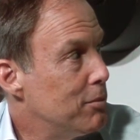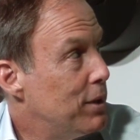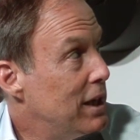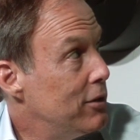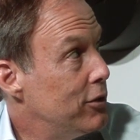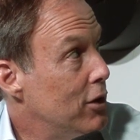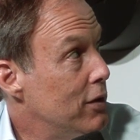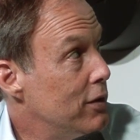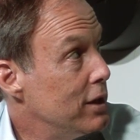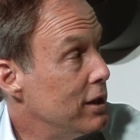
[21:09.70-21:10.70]
depends
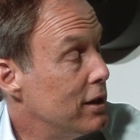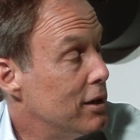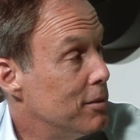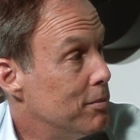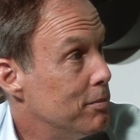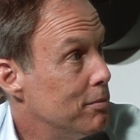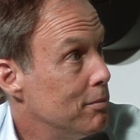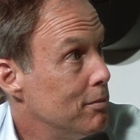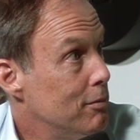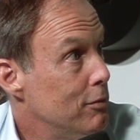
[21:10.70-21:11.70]
on the um,
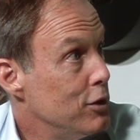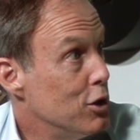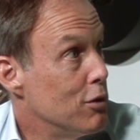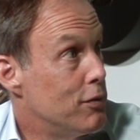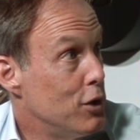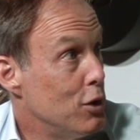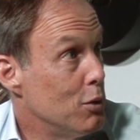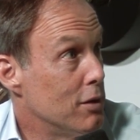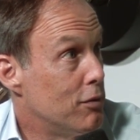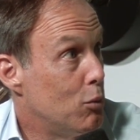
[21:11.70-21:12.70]
your
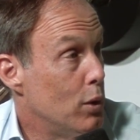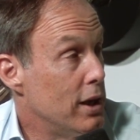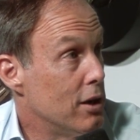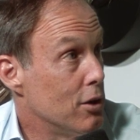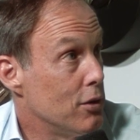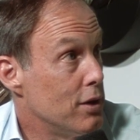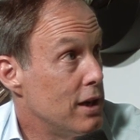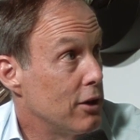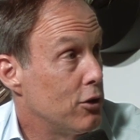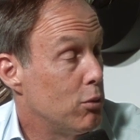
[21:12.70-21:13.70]
view of where the
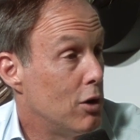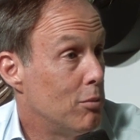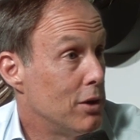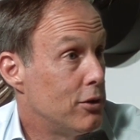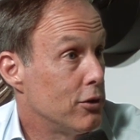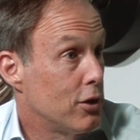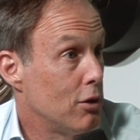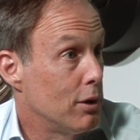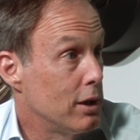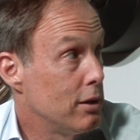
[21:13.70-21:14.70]
next twelve months is
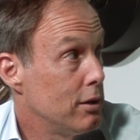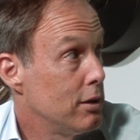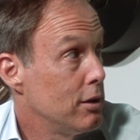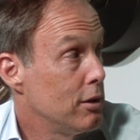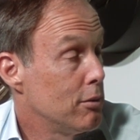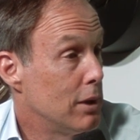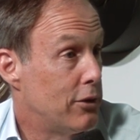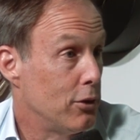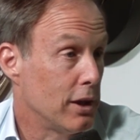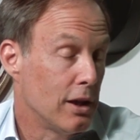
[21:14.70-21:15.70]
going. Right. Right.
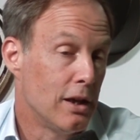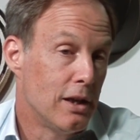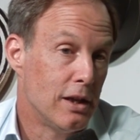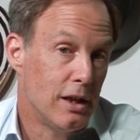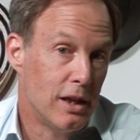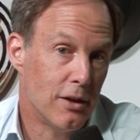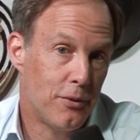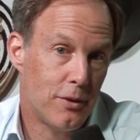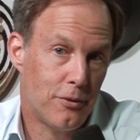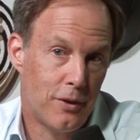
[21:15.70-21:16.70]
So like,
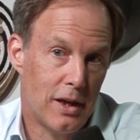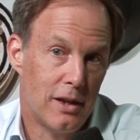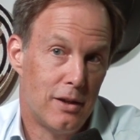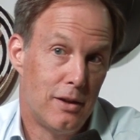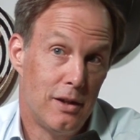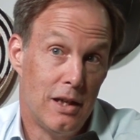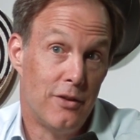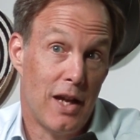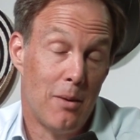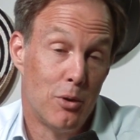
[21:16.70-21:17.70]
if the Fed
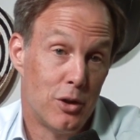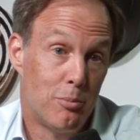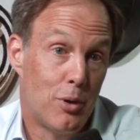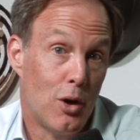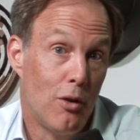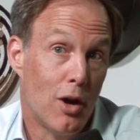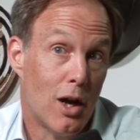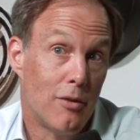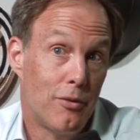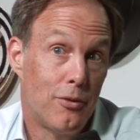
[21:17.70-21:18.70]
is able to pull
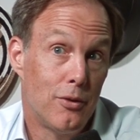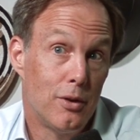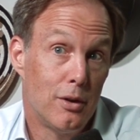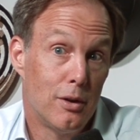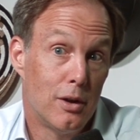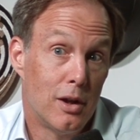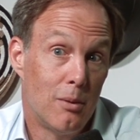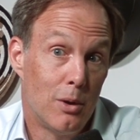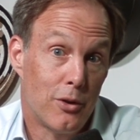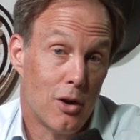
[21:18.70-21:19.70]
off uh,
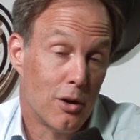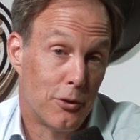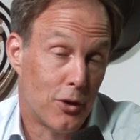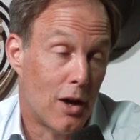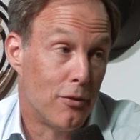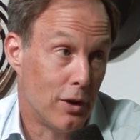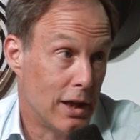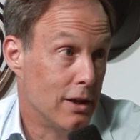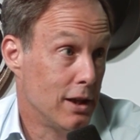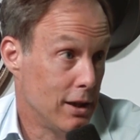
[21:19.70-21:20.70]
what's called a soft
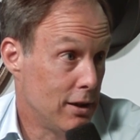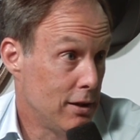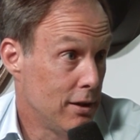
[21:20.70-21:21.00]
landing,